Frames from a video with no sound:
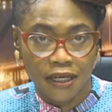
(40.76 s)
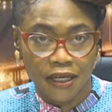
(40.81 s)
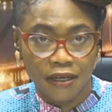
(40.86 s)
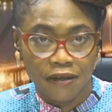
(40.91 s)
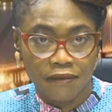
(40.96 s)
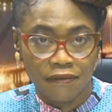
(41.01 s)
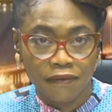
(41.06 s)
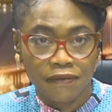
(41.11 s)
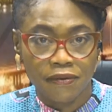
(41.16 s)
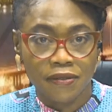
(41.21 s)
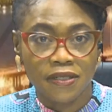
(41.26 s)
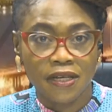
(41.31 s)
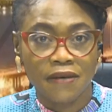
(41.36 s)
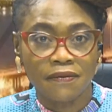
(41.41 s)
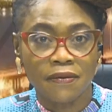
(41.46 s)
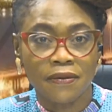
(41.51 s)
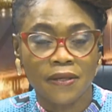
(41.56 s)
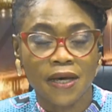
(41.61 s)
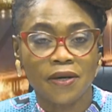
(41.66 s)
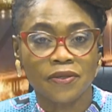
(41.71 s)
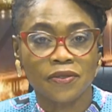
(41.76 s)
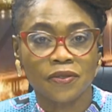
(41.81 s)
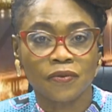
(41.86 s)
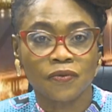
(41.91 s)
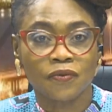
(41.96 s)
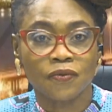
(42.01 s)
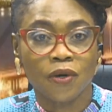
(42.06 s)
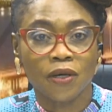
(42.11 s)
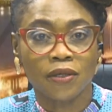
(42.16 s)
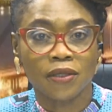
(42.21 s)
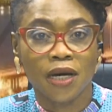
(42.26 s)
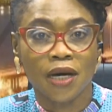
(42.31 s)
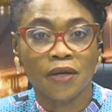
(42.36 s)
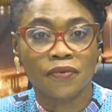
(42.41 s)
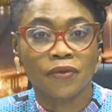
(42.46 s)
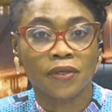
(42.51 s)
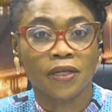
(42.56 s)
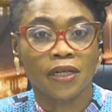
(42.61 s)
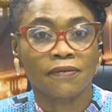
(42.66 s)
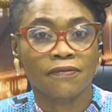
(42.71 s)

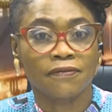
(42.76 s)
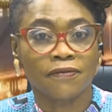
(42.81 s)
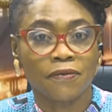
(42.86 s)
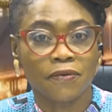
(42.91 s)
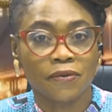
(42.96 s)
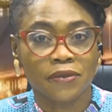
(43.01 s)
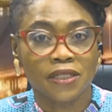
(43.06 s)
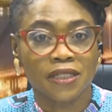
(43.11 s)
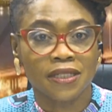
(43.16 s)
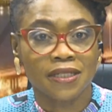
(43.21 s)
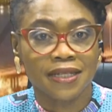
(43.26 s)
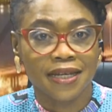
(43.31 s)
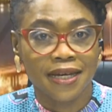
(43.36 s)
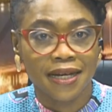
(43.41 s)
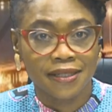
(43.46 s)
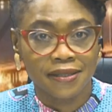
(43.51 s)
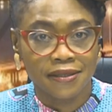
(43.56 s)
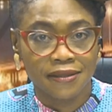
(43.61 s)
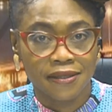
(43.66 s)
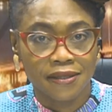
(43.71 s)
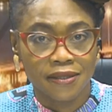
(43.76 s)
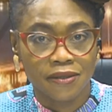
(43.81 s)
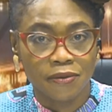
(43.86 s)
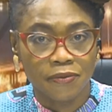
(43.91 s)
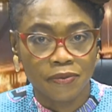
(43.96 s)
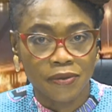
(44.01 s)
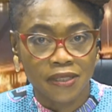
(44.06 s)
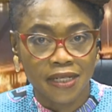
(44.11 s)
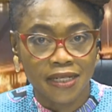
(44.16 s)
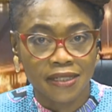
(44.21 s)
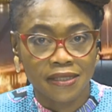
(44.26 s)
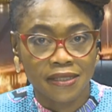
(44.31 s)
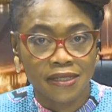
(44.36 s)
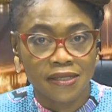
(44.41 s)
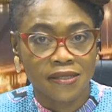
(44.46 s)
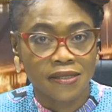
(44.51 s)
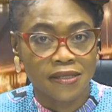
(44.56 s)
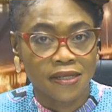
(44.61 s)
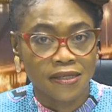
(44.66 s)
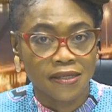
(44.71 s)
57,114 candidates, representing
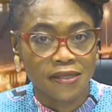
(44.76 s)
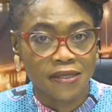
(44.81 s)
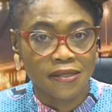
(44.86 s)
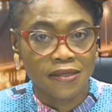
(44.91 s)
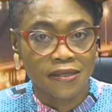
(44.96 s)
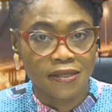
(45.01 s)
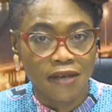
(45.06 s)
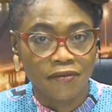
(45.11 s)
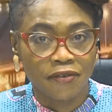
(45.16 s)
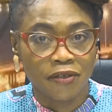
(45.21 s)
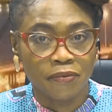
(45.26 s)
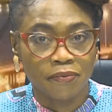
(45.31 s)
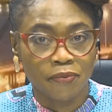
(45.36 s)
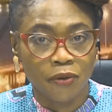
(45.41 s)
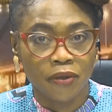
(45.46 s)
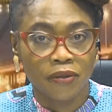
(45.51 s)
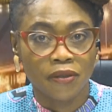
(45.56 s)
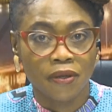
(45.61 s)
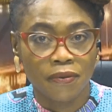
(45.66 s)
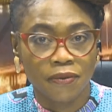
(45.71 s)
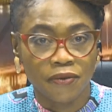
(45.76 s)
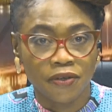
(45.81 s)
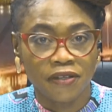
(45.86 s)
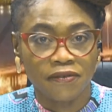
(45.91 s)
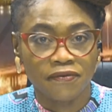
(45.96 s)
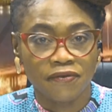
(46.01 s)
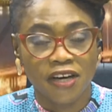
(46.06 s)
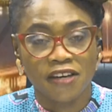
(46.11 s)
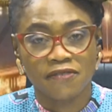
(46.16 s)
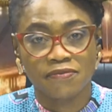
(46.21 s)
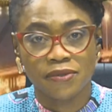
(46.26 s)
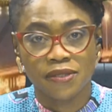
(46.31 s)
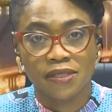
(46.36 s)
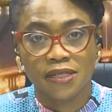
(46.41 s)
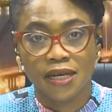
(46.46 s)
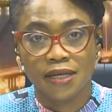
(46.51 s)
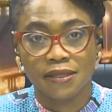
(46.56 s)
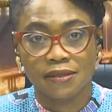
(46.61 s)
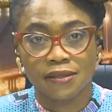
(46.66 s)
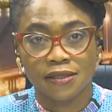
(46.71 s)

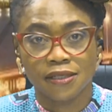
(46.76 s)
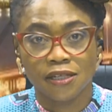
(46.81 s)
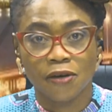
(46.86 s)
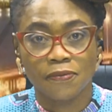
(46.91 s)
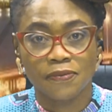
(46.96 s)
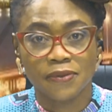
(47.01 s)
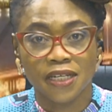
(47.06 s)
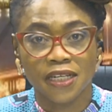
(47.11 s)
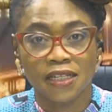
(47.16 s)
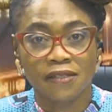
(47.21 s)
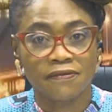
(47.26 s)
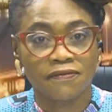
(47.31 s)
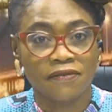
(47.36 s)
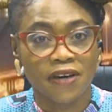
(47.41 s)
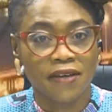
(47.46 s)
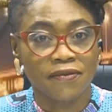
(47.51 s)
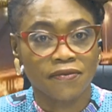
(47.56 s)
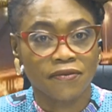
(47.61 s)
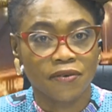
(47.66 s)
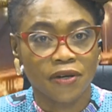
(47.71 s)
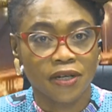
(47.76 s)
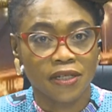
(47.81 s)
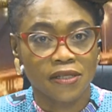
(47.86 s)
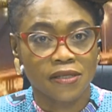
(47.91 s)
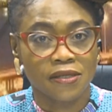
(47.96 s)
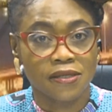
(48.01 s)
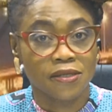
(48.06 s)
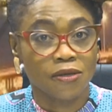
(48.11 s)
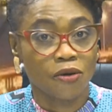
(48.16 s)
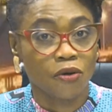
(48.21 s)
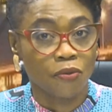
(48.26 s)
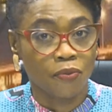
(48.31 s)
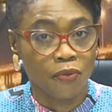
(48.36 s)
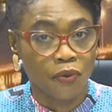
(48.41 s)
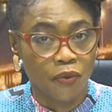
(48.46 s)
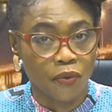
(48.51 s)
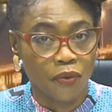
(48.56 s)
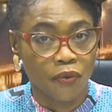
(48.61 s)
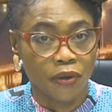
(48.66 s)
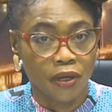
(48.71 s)
67.35%, obtained 5 credits or
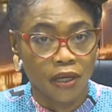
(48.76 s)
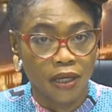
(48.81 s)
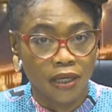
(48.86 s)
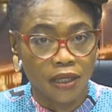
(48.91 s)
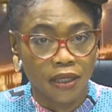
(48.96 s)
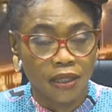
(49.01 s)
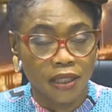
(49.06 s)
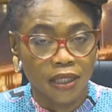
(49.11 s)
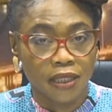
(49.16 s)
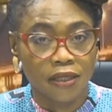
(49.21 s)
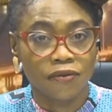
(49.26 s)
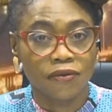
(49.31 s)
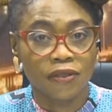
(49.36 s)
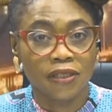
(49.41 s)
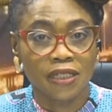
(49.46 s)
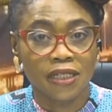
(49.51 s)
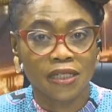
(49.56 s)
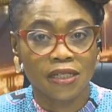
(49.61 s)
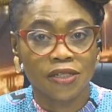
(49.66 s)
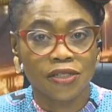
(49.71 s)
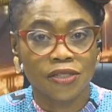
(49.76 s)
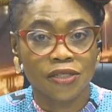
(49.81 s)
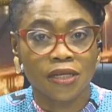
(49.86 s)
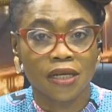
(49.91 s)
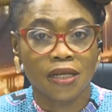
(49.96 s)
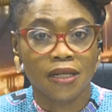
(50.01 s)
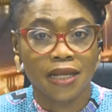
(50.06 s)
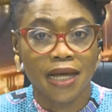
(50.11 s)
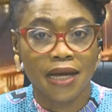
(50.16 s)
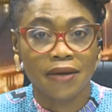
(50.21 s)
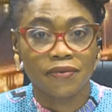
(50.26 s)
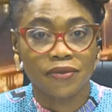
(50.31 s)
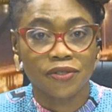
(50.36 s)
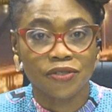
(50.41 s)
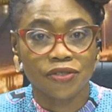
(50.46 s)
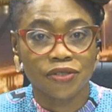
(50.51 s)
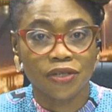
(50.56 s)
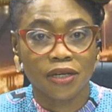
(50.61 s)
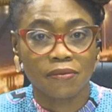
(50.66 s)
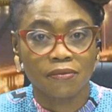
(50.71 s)
more, including English
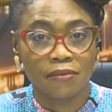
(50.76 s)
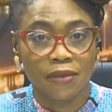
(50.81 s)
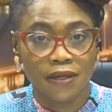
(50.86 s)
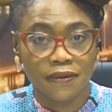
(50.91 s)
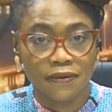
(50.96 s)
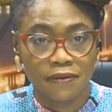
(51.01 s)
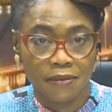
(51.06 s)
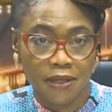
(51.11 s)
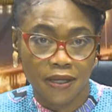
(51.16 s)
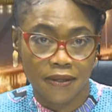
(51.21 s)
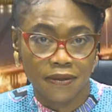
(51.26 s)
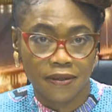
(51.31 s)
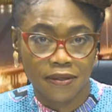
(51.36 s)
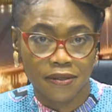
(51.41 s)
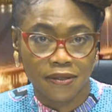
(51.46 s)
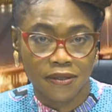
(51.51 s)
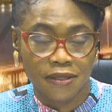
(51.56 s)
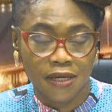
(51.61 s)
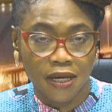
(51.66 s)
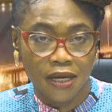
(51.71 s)
language and mathematics.